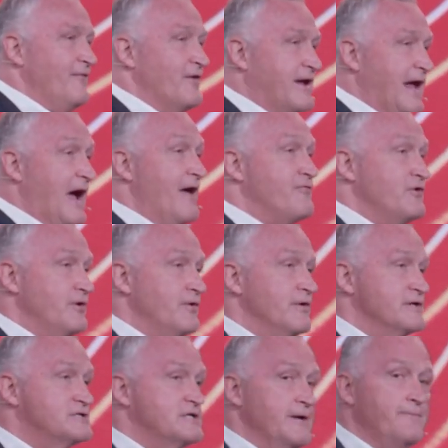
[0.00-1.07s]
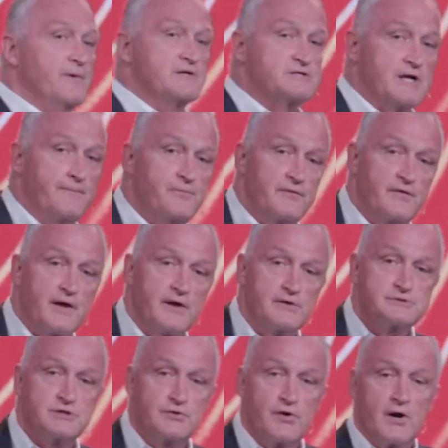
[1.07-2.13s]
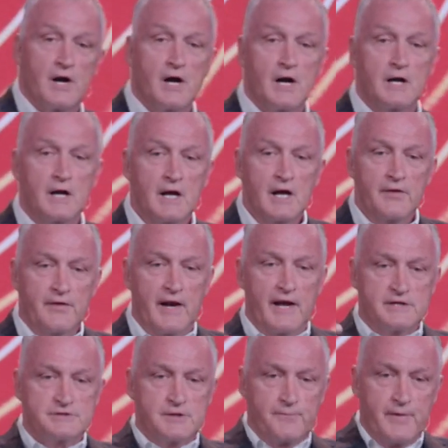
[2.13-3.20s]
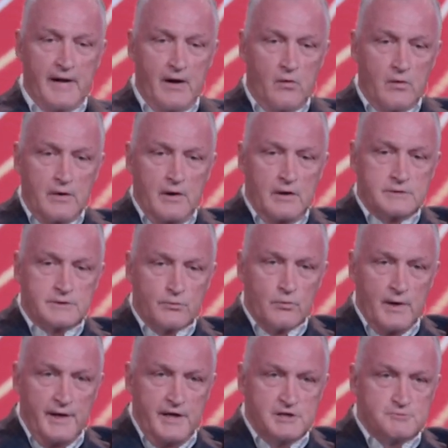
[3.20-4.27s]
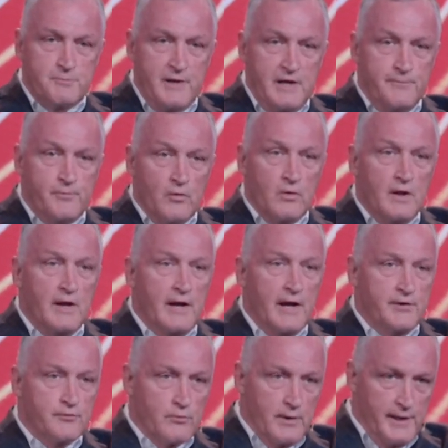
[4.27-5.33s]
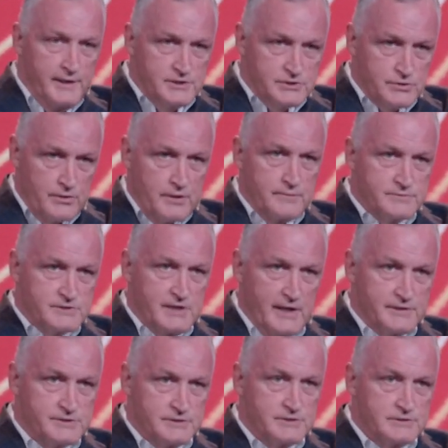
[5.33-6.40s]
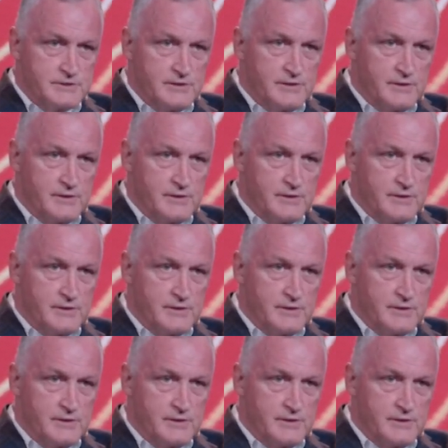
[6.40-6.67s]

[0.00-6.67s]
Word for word: and the catheter is simply something that goes in your heart that has the power to release people and to release circumstances.